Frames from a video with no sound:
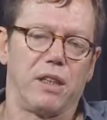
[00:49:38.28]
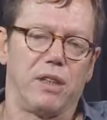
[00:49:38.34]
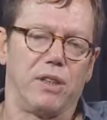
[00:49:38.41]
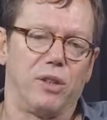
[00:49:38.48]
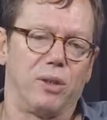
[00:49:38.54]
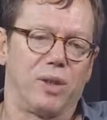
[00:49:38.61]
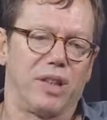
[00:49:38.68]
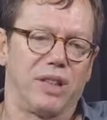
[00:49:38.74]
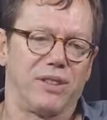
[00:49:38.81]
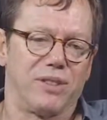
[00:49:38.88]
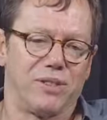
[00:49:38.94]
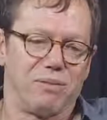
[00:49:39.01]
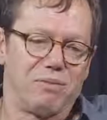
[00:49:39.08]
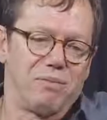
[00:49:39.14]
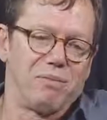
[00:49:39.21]
you
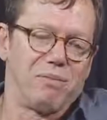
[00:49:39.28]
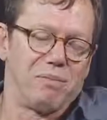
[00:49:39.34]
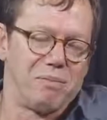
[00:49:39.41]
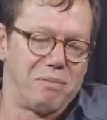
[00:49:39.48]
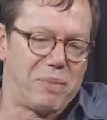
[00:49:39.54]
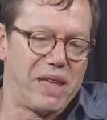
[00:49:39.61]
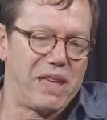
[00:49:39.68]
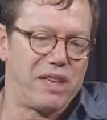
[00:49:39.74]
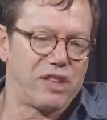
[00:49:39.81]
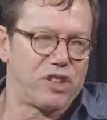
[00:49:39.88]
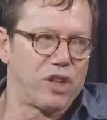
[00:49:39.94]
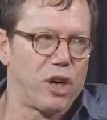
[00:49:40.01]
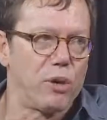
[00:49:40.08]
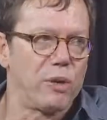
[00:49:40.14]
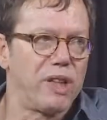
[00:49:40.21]
can be a
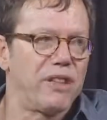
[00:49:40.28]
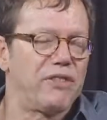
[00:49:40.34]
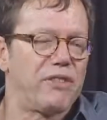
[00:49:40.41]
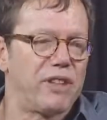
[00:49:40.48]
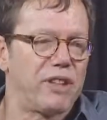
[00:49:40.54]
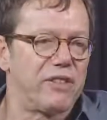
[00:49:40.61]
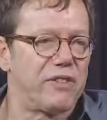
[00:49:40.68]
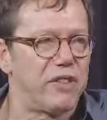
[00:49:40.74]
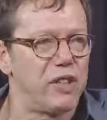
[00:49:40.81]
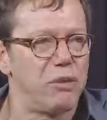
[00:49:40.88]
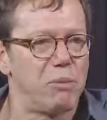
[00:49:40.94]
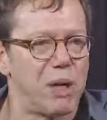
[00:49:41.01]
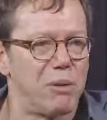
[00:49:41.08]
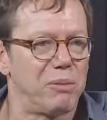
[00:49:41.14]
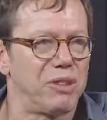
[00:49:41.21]
toady for a few
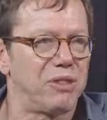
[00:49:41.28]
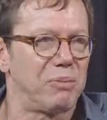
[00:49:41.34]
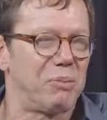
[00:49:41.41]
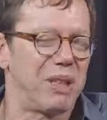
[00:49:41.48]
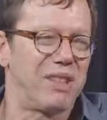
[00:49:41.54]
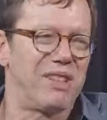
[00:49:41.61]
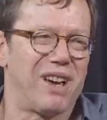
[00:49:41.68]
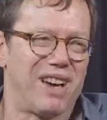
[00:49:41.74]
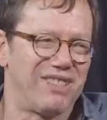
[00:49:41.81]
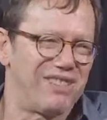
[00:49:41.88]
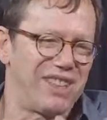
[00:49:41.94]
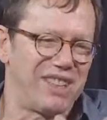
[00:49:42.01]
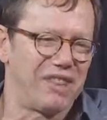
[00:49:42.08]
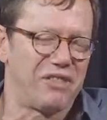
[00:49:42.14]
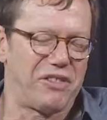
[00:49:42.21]
moments but not
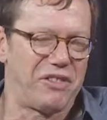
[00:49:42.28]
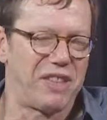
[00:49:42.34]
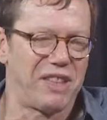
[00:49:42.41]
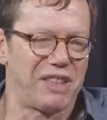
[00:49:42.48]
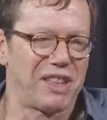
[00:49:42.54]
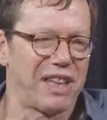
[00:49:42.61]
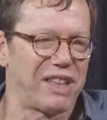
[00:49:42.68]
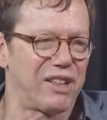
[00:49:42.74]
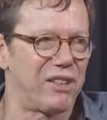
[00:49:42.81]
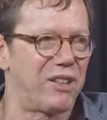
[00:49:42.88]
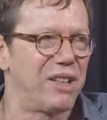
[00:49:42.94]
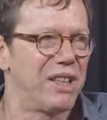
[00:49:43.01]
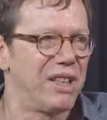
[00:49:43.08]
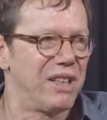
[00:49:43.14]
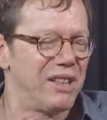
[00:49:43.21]
really feel like
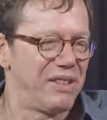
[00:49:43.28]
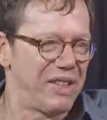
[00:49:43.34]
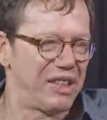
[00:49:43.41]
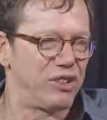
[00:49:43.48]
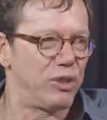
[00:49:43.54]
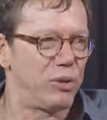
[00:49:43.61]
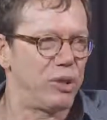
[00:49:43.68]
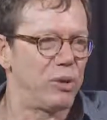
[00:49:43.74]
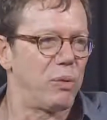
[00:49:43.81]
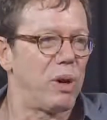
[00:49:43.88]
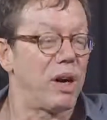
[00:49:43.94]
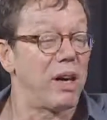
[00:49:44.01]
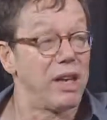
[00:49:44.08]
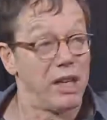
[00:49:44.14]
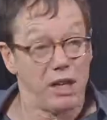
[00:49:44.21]
that's who you
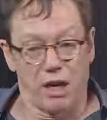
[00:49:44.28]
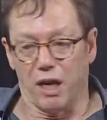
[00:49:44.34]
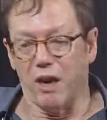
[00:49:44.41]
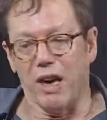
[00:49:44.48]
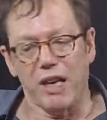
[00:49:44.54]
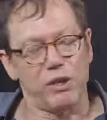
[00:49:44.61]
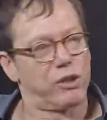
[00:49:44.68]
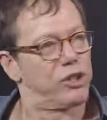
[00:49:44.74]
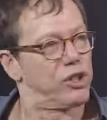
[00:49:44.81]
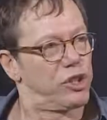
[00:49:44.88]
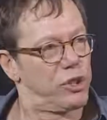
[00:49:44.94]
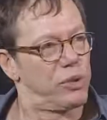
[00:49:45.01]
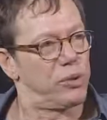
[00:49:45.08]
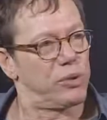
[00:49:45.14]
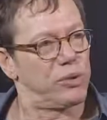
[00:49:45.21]
are. All right, you can
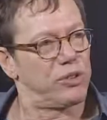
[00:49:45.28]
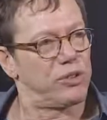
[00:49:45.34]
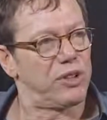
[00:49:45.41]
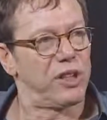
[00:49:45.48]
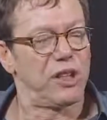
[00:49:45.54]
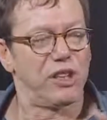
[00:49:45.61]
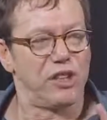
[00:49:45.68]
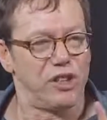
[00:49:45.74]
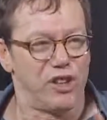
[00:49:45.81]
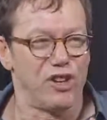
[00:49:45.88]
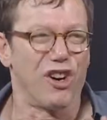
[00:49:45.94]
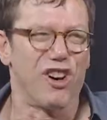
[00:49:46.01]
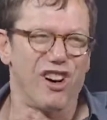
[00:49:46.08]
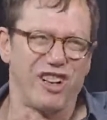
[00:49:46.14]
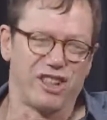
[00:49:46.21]
choose.
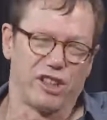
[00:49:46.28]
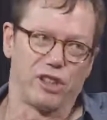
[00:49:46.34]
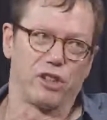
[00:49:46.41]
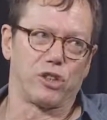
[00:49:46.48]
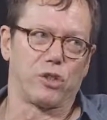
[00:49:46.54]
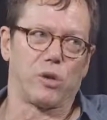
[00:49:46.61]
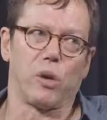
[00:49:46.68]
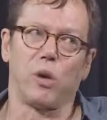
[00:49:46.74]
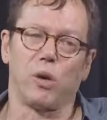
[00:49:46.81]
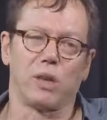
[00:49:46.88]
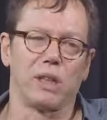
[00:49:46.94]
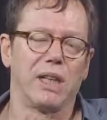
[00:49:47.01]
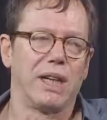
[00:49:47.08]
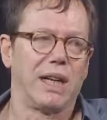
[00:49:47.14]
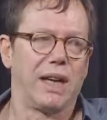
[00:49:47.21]
You're in
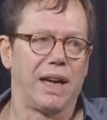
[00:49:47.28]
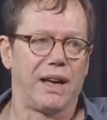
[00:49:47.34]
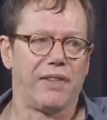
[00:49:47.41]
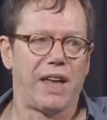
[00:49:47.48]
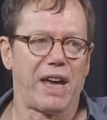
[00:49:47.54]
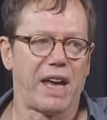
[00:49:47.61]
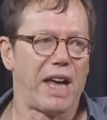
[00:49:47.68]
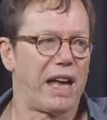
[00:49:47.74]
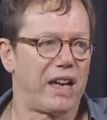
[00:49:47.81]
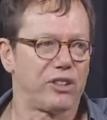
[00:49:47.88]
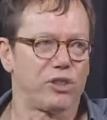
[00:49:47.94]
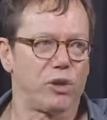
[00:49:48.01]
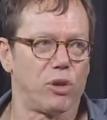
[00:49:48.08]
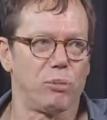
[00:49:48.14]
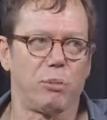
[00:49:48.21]
control. and that
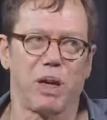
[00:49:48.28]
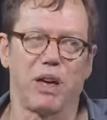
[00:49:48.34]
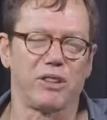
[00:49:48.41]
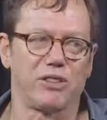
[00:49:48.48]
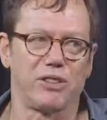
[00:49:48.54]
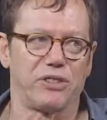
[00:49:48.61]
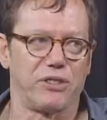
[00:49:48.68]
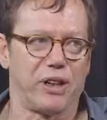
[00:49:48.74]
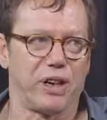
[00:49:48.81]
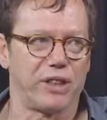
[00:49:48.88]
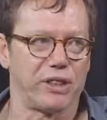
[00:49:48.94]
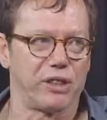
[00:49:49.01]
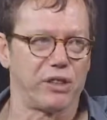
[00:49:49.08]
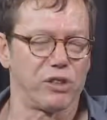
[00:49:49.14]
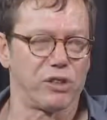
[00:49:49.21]
asshole boss is not
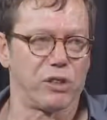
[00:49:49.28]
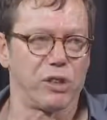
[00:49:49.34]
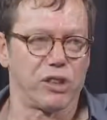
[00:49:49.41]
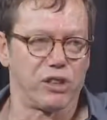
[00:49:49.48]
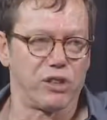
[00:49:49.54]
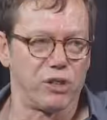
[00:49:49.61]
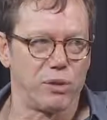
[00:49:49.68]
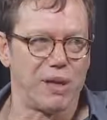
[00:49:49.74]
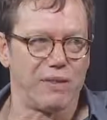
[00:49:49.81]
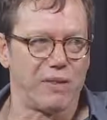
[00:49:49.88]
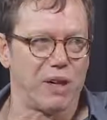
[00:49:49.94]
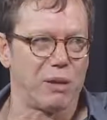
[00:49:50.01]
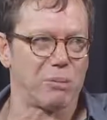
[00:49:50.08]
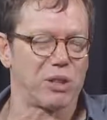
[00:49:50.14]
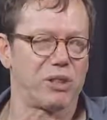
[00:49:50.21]
in control because you have
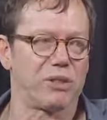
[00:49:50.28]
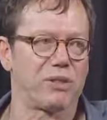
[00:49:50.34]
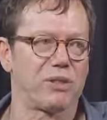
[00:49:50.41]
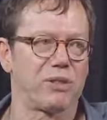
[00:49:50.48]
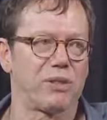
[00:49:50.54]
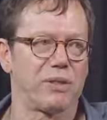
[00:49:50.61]
options.